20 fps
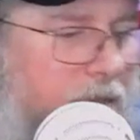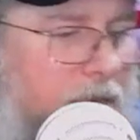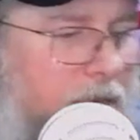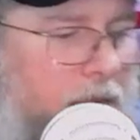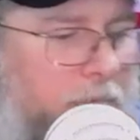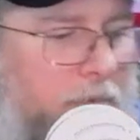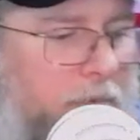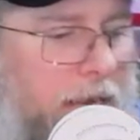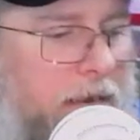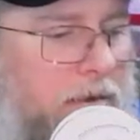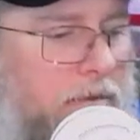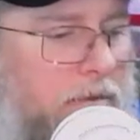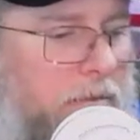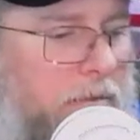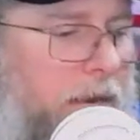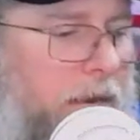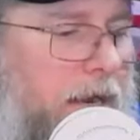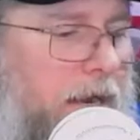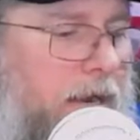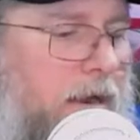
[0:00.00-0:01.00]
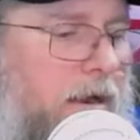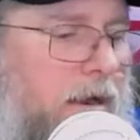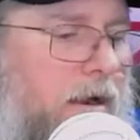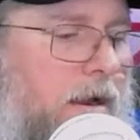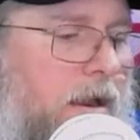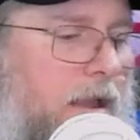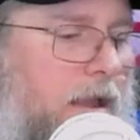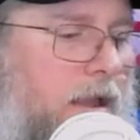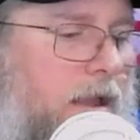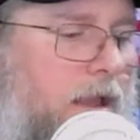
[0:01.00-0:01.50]
update on the bear,
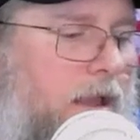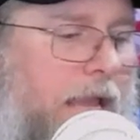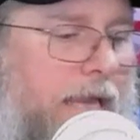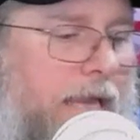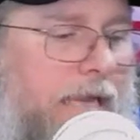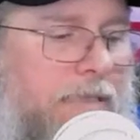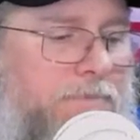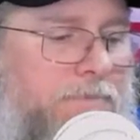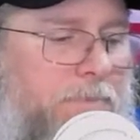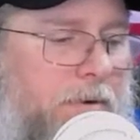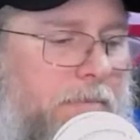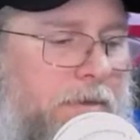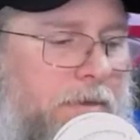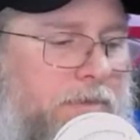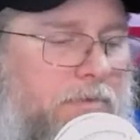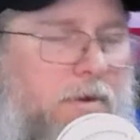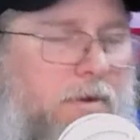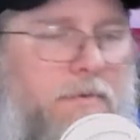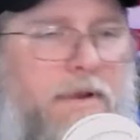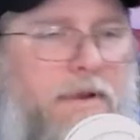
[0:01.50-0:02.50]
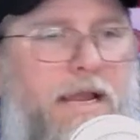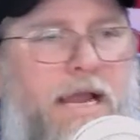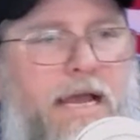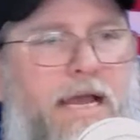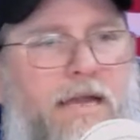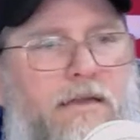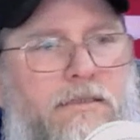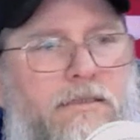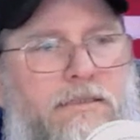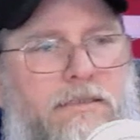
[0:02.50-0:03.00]
and that's pretty much what we
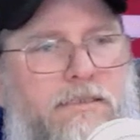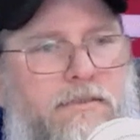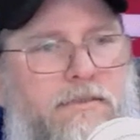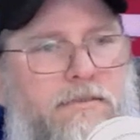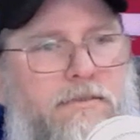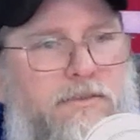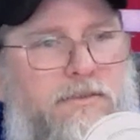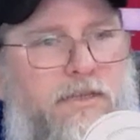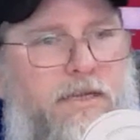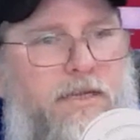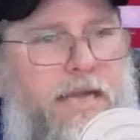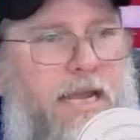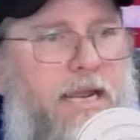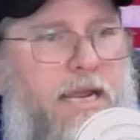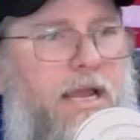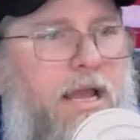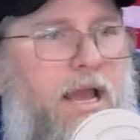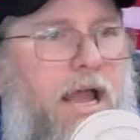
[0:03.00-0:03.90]
got until Sunday.